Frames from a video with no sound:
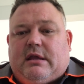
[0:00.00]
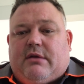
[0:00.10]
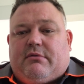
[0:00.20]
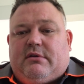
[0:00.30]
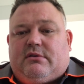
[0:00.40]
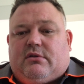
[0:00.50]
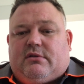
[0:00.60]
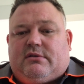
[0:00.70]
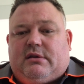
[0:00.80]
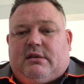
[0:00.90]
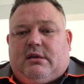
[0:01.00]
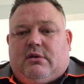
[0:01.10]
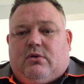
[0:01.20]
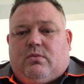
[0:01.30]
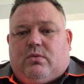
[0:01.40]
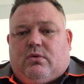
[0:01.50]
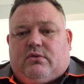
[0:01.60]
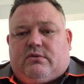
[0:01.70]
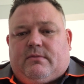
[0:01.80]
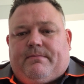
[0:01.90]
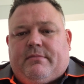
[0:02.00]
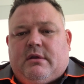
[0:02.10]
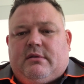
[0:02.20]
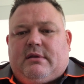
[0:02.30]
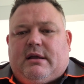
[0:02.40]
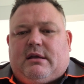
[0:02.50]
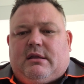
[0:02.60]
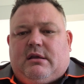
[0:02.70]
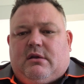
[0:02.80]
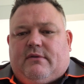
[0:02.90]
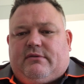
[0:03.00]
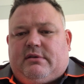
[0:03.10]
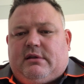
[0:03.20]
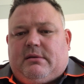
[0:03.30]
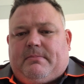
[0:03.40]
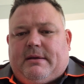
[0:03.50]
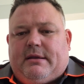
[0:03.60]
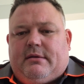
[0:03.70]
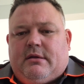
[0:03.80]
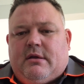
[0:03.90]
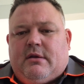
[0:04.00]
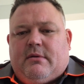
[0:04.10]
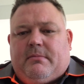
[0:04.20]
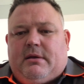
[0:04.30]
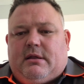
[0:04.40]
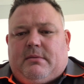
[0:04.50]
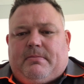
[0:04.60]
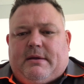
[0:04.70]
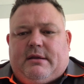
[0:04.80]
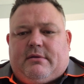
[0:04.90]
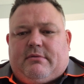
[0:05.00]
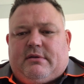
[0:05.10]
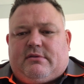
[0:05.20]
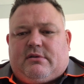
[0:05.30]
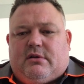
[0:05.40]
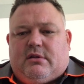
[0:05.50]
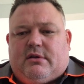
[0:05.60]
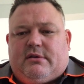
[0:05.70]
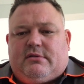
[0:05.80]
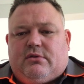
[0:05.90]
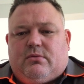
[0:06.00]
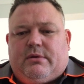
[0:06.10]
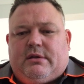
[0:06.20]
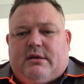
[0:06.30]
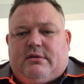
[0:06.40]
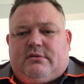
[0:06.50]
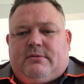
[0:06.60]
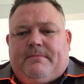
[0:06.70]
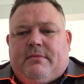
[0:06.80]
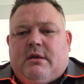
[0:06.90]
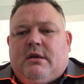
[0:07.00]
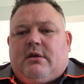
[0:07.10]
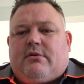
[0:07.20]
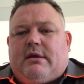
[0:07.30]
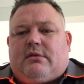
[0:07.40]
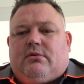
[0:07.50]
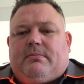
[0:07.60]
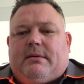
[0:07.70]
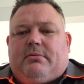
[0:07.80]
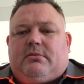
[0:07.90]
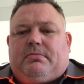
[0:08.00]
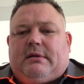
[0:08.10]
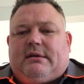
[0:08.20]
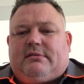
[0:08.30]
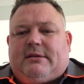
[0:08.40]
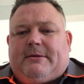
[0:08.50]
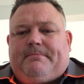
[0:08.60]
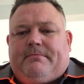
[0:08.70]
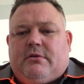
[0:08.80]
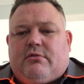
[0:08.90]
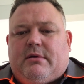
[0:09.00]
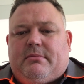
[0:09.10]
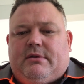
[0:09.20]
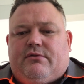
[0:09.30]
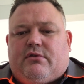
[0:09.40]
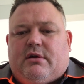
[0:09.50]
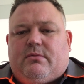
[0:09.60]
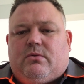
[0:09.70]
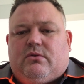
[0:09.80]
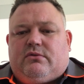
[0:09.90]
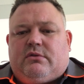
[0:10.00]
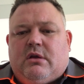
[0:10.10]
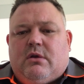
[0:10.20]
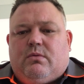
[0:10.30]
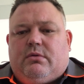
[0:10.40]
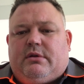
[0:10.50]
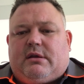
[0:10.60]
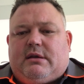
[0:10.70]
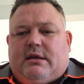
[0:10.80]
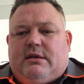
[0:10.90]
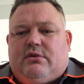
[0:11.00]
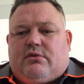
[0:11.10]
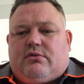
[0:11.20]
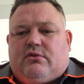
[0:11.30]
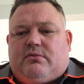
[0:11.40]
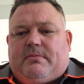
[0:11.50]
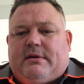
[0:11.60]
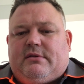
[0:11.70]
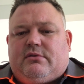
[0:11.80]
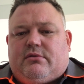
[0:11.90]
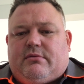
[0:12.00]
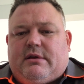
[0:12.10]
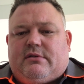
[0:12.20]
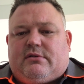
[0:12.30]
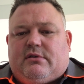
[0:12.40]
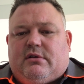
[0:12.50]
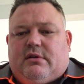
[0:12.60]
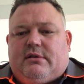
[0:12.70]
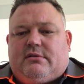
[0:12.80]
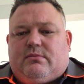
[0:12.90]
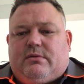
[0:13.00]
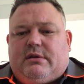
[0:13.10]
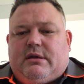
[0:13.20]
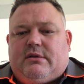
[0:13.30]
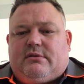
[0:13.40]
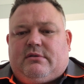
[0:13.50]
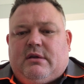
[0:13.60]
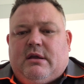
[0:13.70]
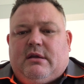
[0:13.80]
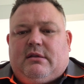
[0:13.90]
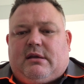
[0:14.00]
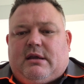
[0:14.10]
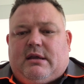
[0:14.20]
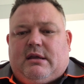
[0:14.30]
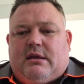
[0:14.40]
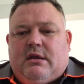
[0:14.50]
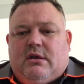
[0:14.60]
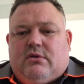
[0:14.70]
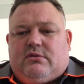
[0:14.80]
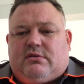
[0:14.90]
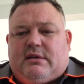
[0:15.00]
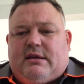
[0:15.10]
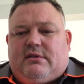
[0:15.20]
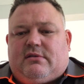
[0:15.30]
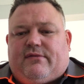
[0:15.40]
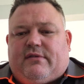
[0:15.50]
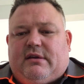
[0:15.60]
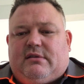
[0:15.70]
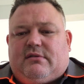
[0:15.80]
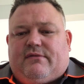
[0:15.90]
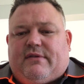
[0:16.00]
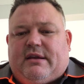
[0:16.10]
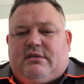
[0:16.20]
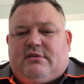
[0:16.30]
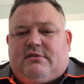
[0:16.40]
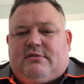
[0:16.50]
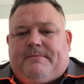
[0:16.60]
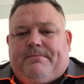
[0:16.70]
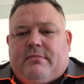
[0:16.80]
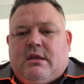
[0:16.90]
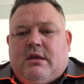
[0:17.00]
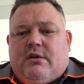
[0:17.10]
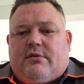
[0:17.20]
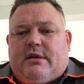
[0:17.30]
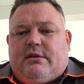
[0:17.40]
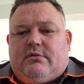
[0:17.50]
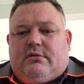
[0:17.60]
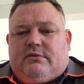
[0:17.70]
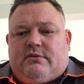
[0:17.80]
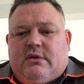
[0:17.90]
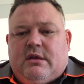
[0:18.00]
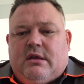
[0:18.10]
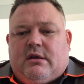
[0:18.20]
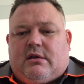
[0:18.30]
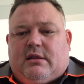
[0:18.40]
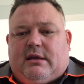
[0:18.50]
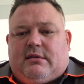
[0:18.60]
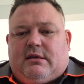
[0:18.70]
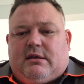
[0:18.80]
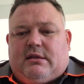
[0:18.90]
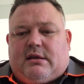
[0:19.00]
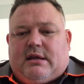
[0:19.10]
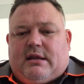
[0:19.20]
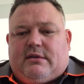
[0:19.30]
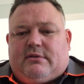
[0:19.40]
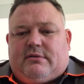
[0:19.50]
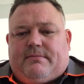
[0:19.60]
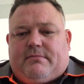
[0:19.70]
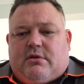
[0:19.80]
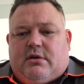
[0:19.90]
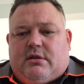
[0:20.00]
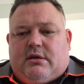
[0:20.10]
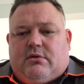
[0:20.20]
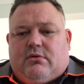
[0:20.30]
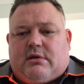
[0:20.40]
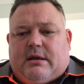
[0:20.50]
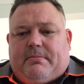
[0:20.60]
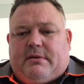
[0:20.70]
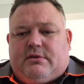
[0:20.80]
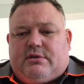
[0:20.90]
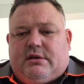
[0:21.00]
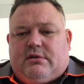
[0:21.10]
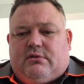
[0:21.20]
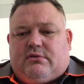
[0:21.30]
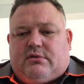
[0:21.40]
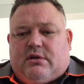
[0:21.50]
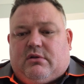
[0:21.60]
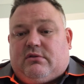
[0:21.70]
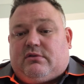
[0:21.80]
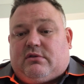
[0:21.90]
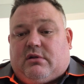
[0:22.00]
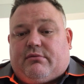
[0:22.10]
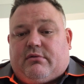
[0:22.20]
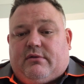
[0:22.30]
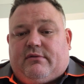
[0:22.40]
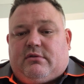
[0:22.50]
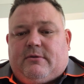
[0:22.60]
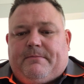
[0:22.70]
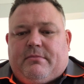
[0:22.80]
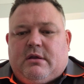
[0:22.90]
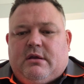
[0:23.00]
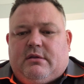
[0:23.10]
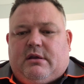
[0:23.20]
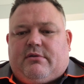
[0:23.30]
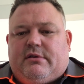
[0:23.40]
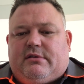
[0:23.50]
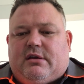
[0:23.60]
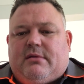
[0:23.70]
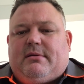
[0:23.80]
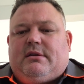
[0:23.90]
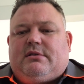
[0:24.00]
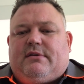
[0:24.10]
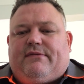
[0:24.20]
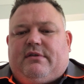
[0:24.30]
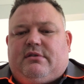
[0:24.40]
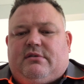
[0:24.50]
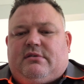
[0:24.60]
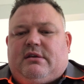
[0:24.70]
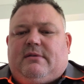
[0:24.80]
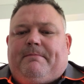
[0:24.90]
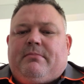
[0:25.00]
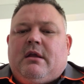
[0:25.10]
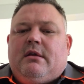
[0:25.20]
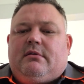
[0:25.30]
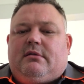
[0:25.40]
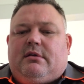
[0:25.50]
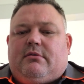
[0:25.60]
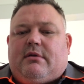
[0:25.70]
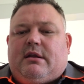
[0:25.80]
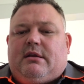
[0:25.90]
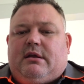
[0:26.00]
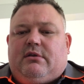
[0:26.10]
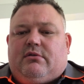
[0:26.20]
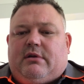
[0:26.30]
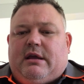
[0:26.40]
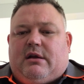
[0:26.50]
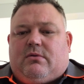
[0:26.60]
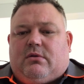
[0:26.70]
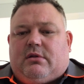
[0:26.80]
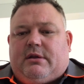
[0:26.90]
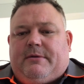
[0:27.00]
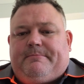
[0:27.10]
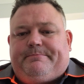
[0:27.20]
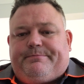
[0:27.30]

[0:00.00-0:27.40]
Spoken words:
areas on the ceiling or walls, darkening of ceiling paint, peeling paint around skylights, windows, cracked or bubbled plaster, crumbling drywalls, wood decay in your crawl space or around skylights and windows, decaying or stained soffites and fascias, granules collecting in the gutters, curling or cupping shingles on older style roofs, decreased home energy efficiency, deteriorated indoor air quality,